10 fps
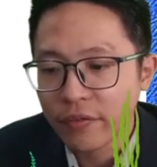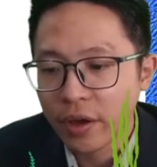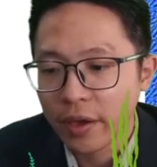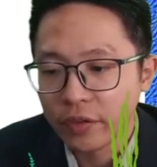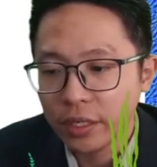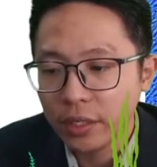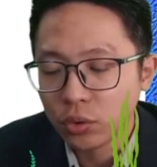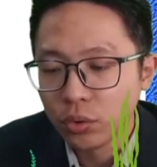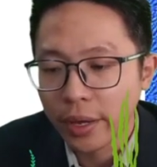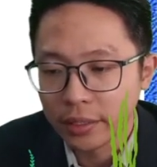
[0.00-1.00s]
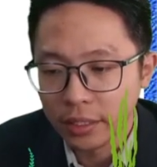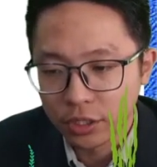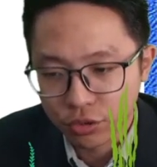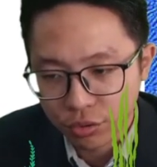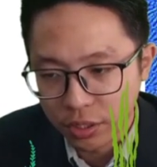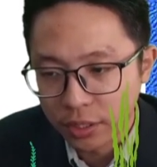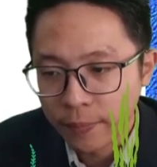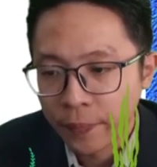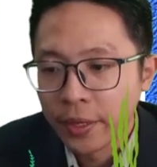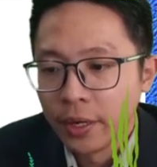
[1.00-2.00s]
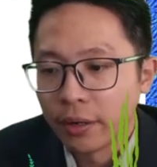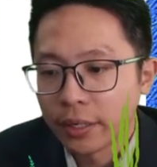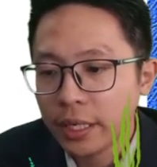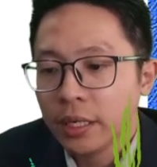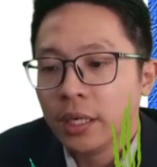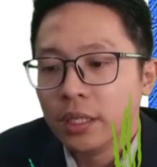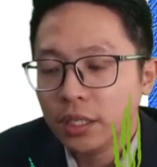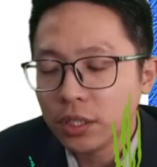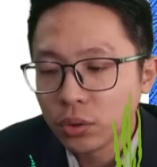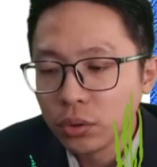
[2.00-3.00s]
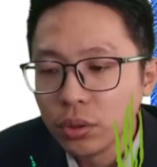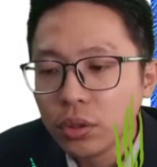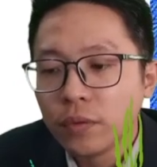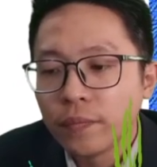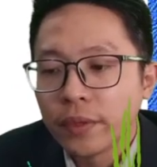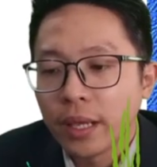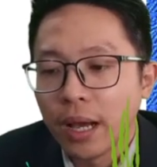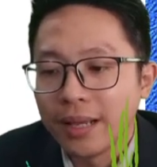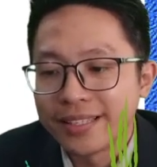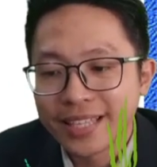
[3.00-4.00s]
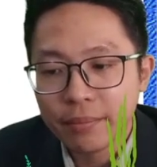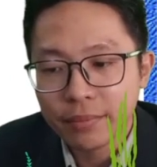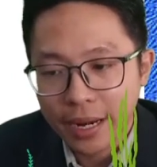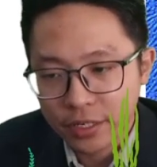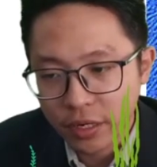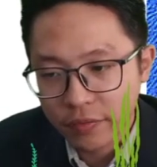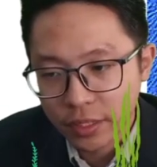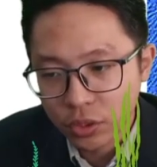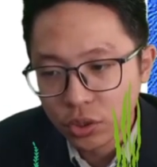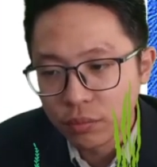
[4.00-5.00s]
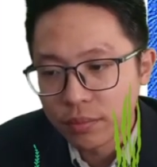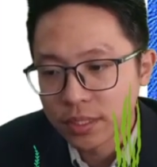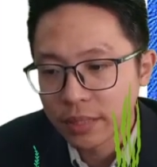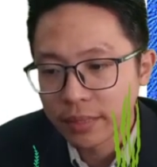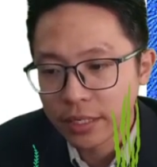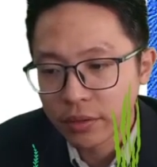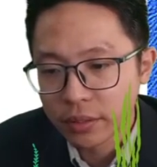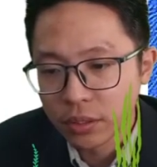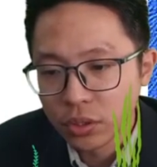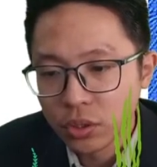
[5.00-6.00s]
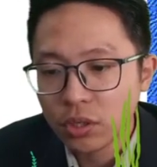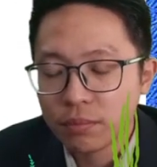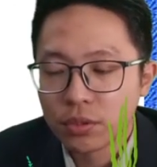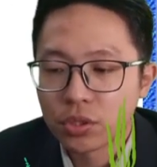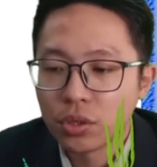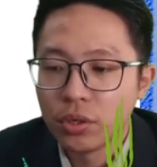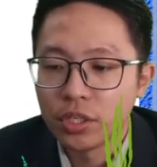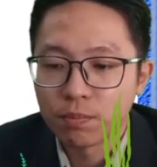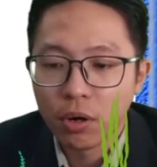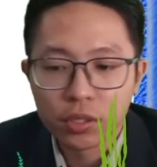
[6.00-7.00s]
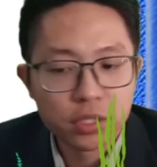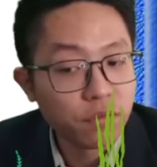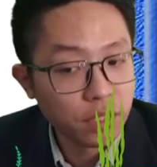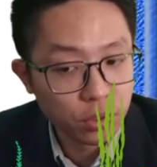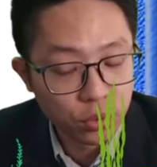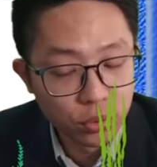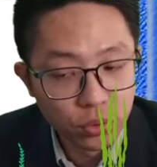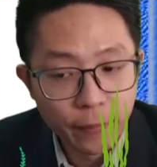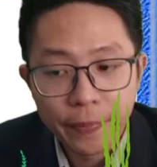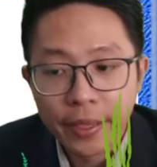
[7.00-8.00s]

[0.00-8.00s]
I have E2 and E3. Okay, E2 same direction with the loop. So it's positive E2.